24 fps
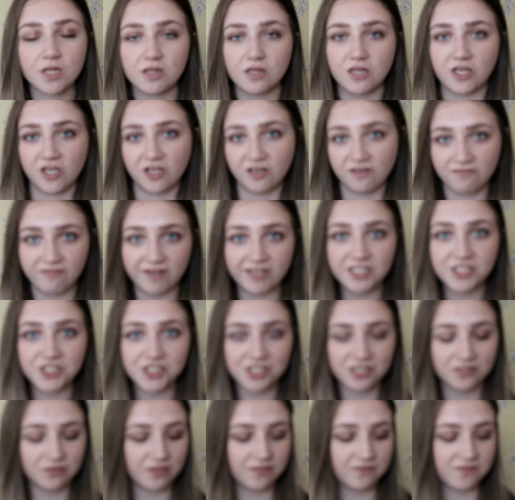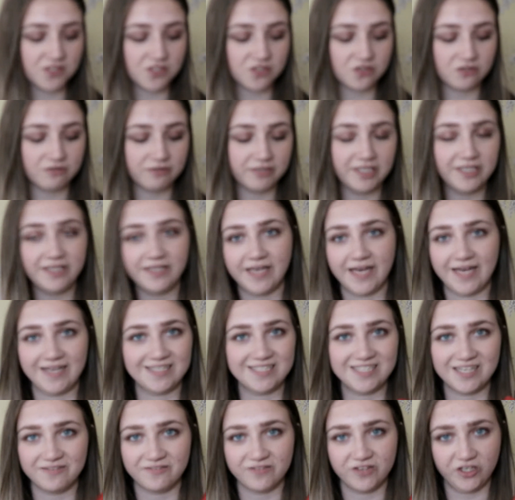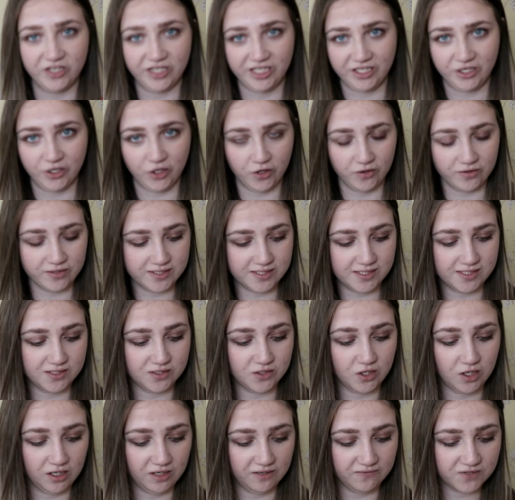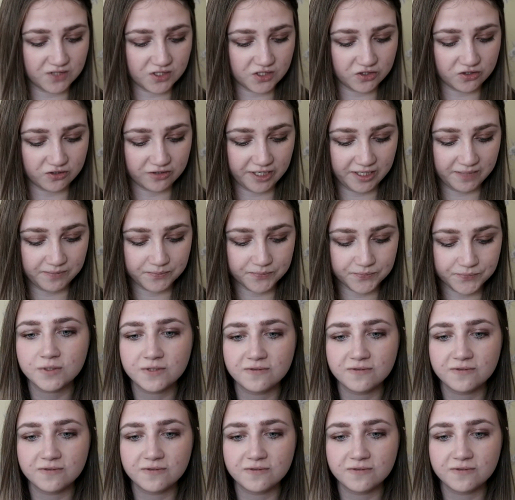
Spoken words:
the conventional love story, yeah, definitely not. This is not a love story.